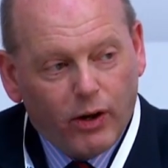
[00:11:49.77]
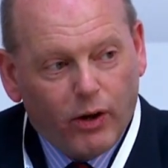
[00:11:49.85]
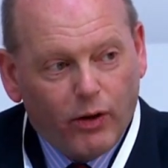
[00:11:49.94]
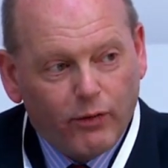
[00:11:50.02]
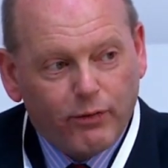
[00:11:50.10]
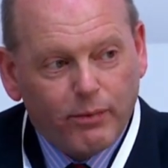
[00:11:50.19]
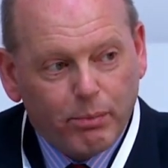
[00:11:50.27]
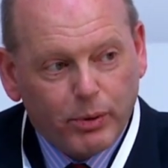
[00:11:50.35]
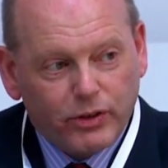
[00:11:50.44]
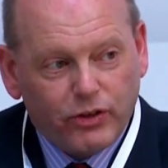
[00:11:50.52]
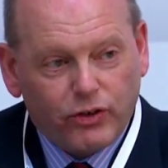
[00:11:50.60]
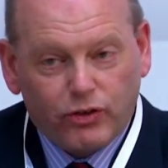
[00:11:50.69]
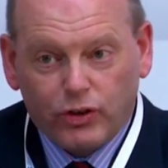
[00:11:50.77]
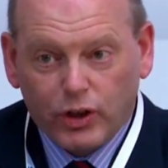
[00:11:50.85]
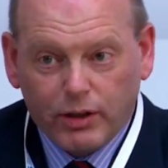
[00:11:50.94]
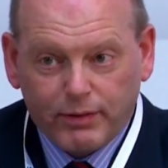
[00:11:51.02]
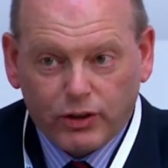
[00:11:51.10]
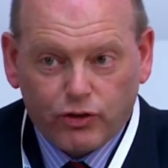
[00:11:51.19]
of British
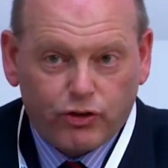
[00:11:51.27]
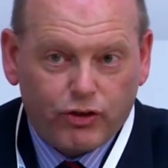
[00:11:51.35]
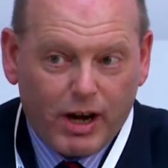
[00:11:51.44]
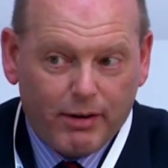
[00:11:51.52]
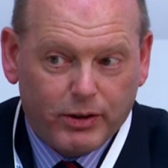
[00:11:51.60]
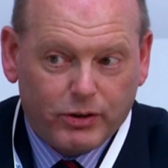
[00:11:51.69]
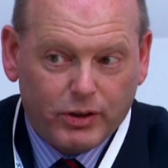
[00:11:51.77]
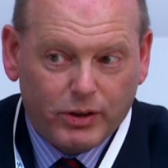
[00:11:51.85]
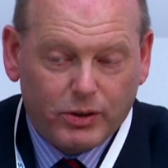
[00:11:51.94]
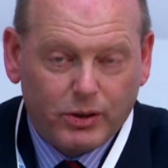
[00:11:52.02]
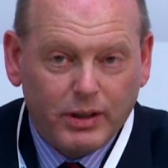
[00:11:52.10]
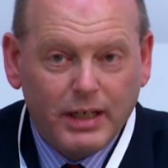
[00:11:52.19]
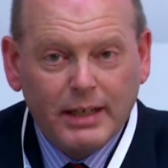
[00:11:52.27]
Service Charities.